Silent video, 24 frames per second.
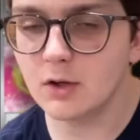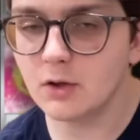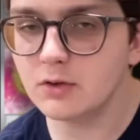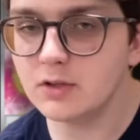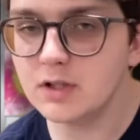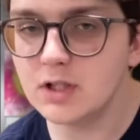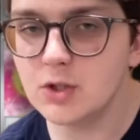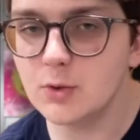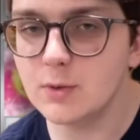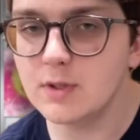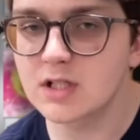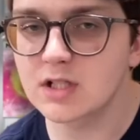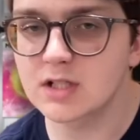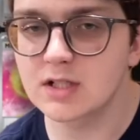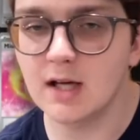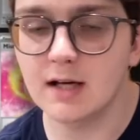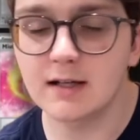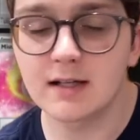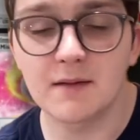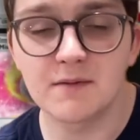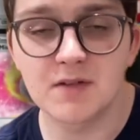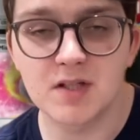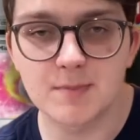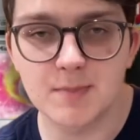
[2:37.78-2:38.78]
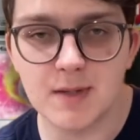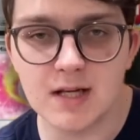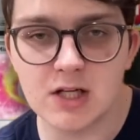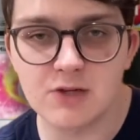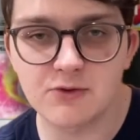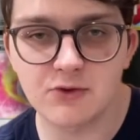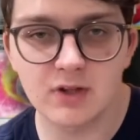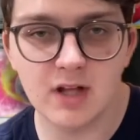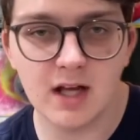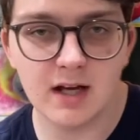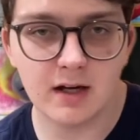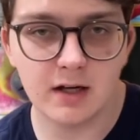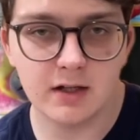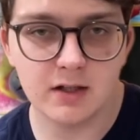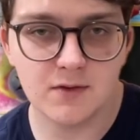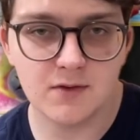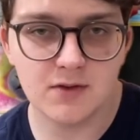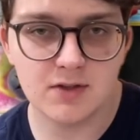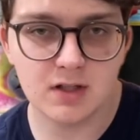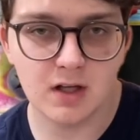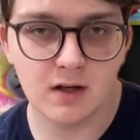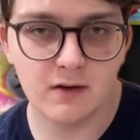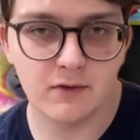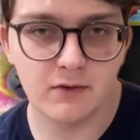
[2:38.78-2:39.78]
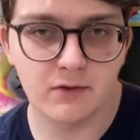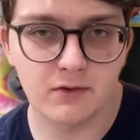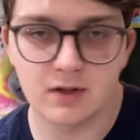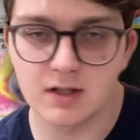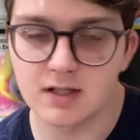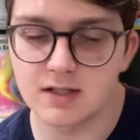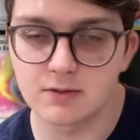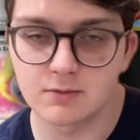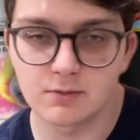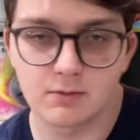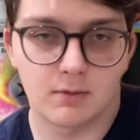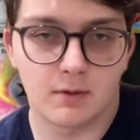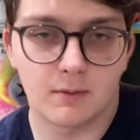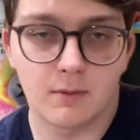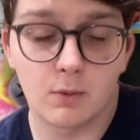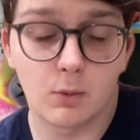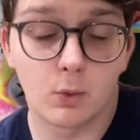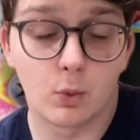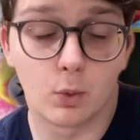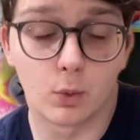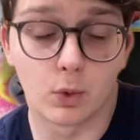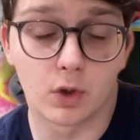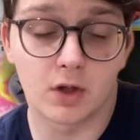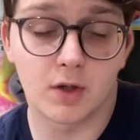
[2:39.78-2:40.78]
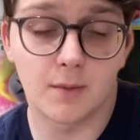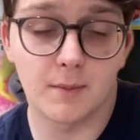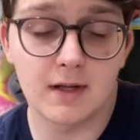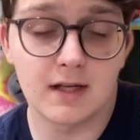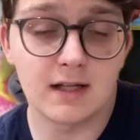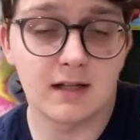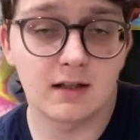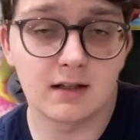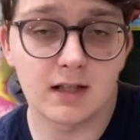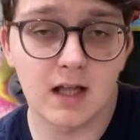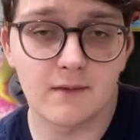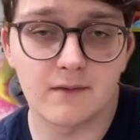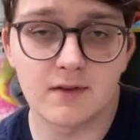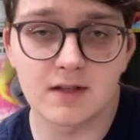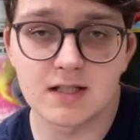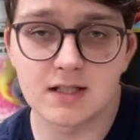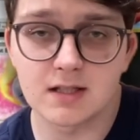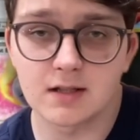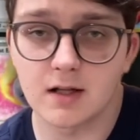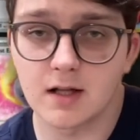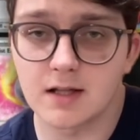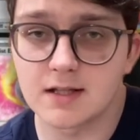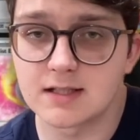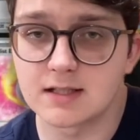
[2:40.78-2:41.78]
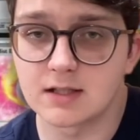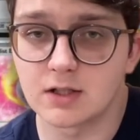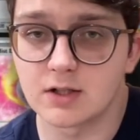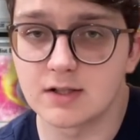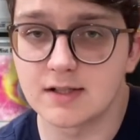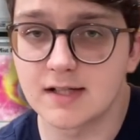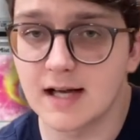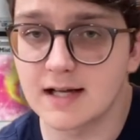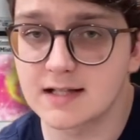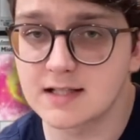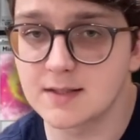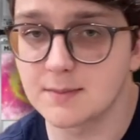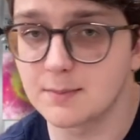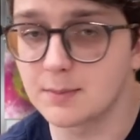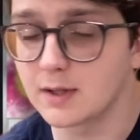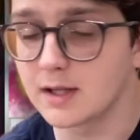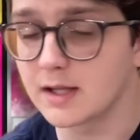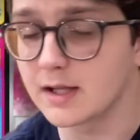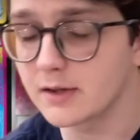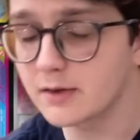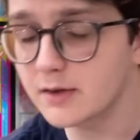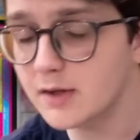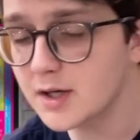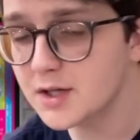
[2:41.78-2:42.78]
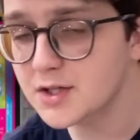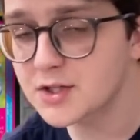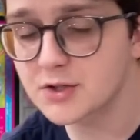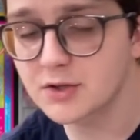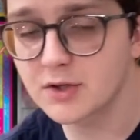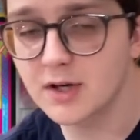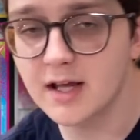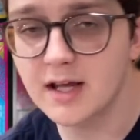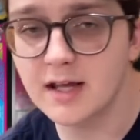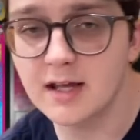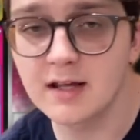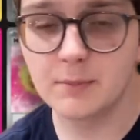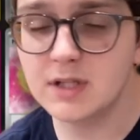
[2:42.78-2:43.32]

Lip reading: only do we just not have space for that kind of stuff, because we're committing 11 slots in our deck to playing Luxray,